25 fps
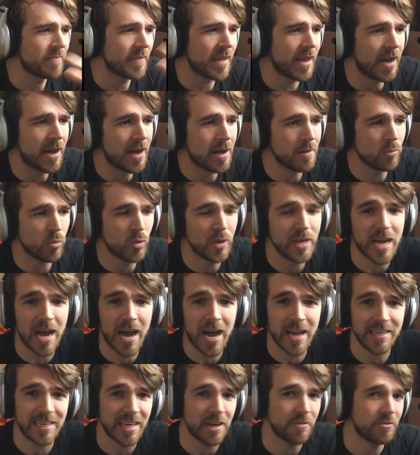
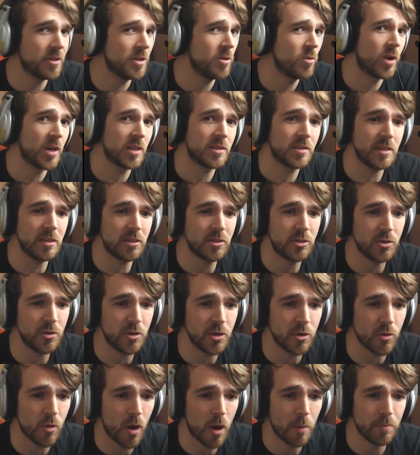I definitely want to see
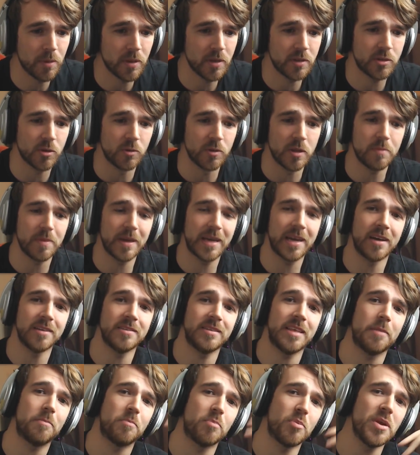Studiopolis, only
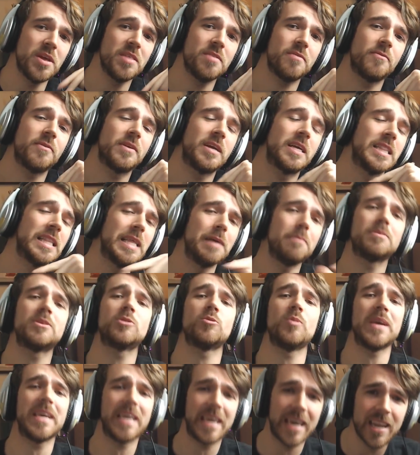because that brief
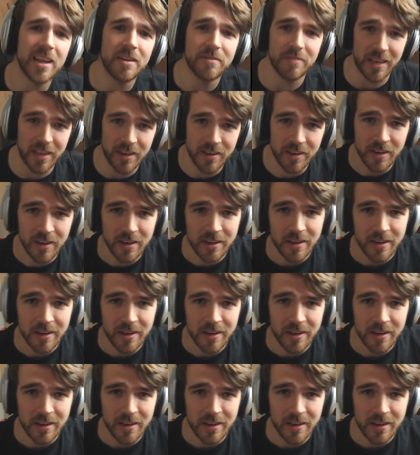glimpse we get of it,